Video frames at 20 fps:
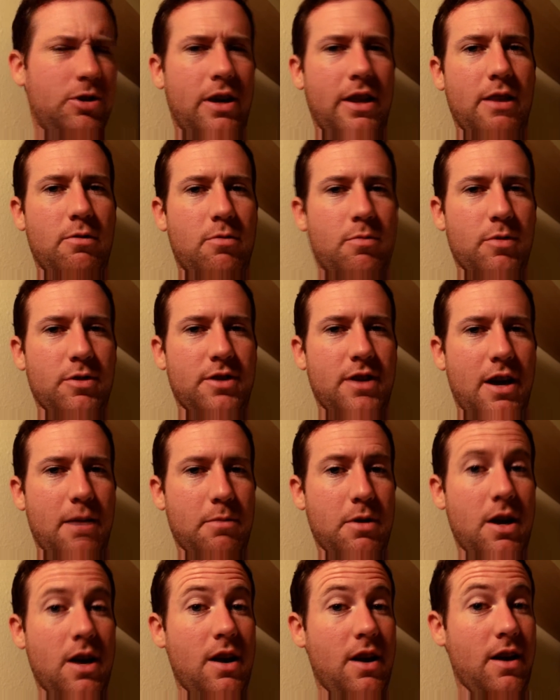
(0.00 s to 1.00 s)
try that one more
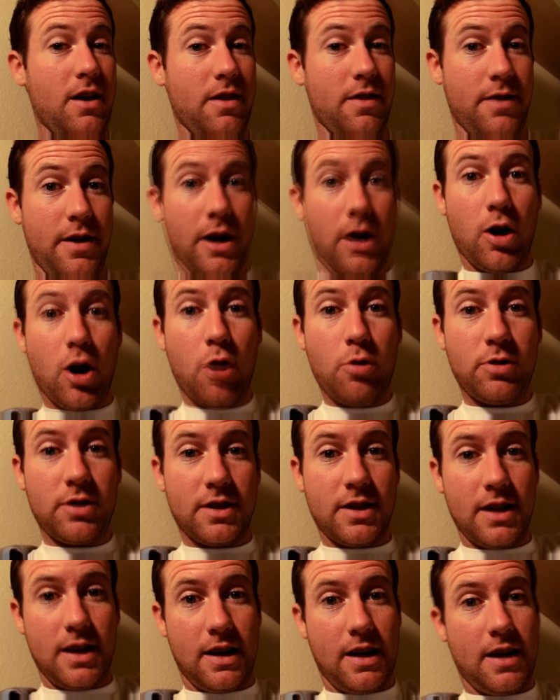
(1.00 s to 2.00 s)
time. They're
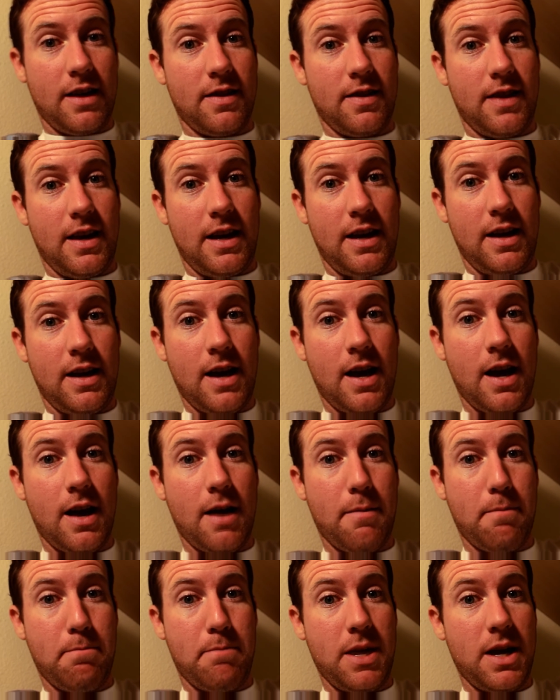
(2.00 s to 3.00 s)
hosting the
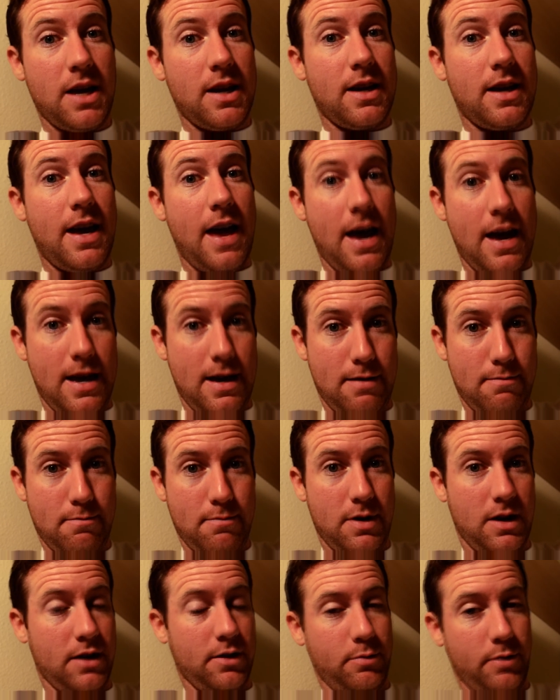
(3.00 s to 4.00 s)
big game
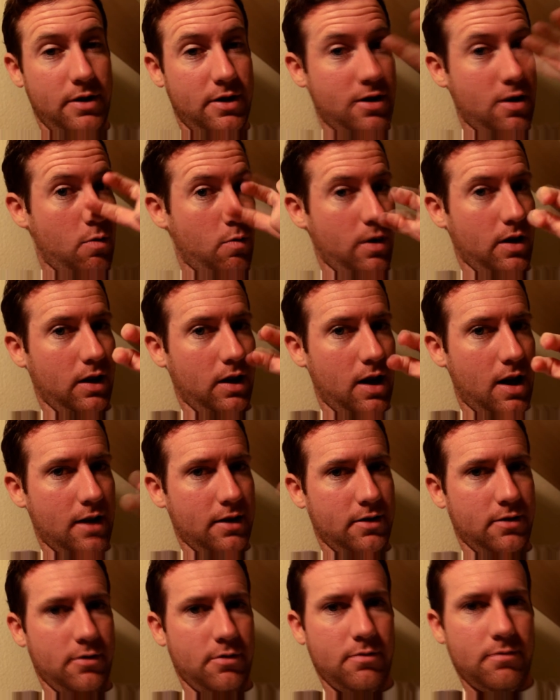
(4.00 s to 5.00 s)
because we don't want a
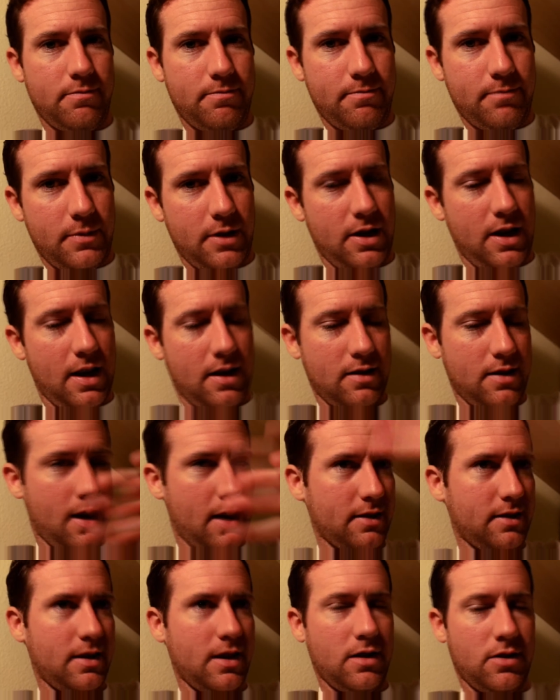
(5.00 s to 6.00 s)
lawsuit.
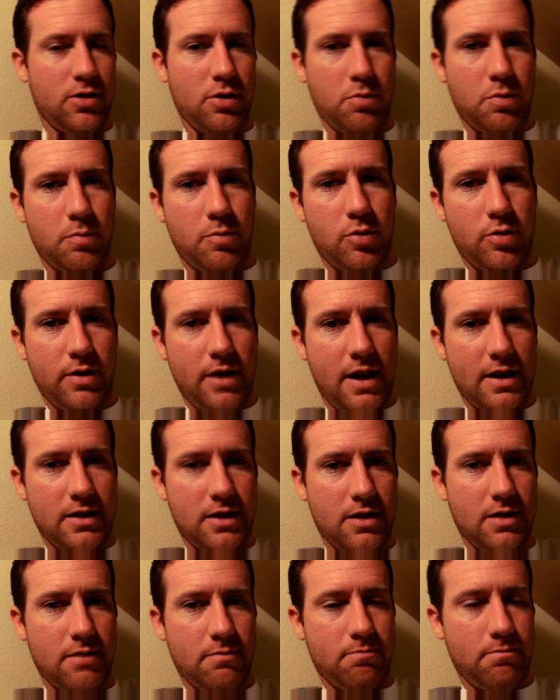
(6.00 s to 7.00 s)
Cannot say Super Bowl. You
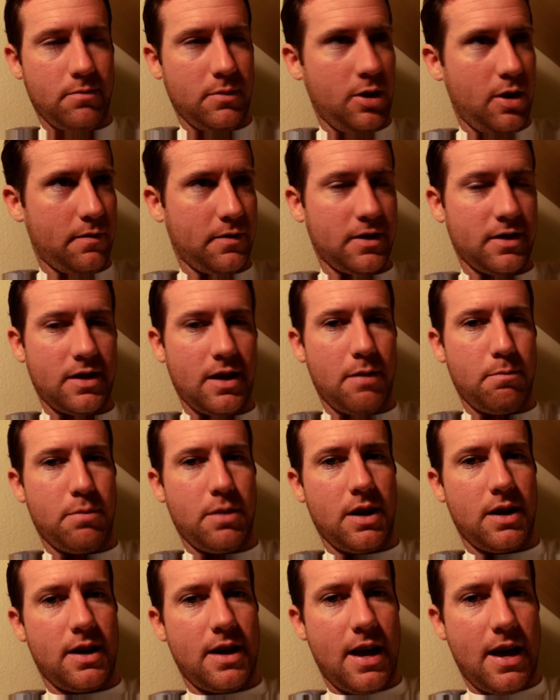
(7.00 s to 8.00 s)
have to say
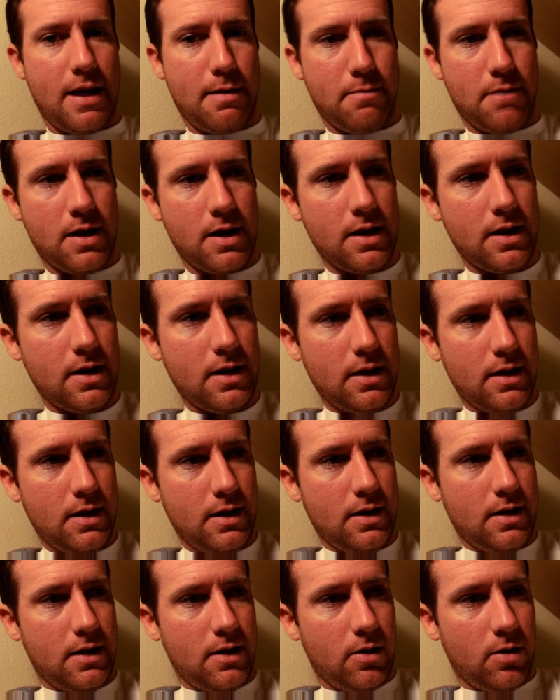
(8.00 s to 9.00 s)
big game
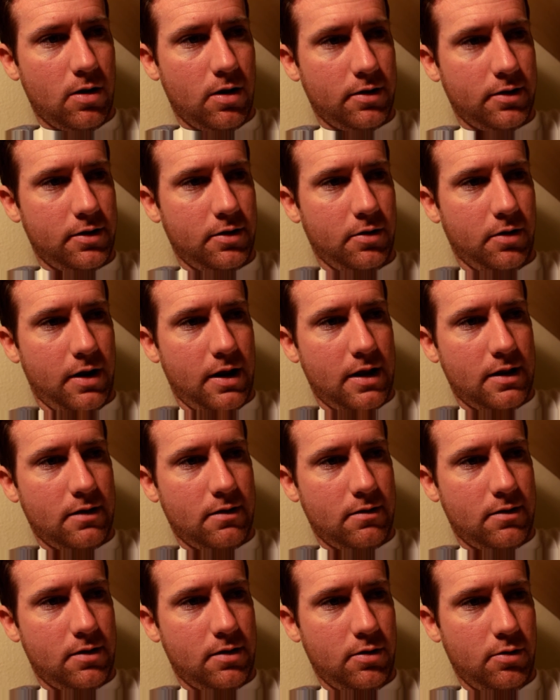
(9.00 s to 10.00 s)
or else you'll get
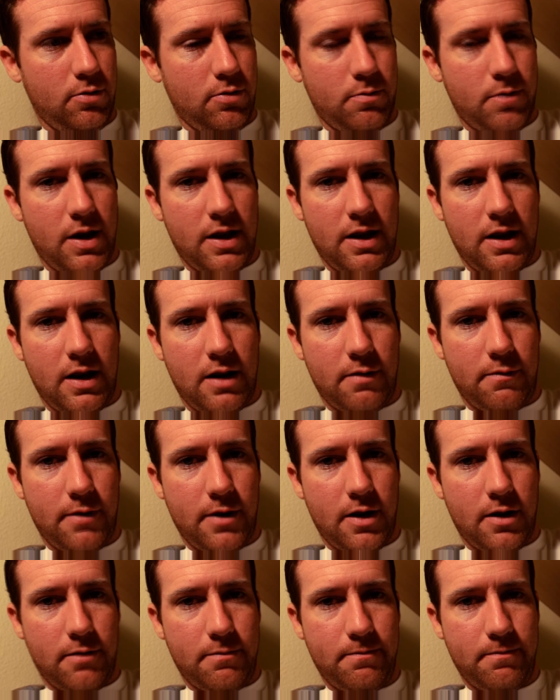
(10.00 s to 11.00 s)
sued by the
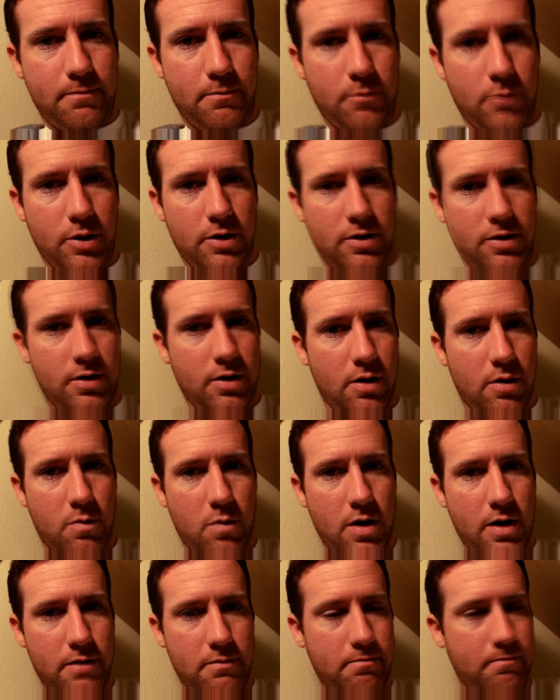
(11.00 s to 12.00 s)
NFL, which you don't
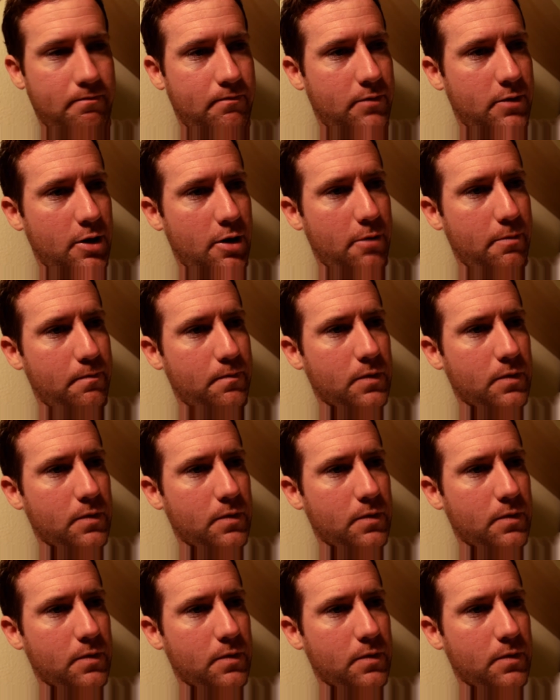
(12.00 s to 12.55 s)
want. So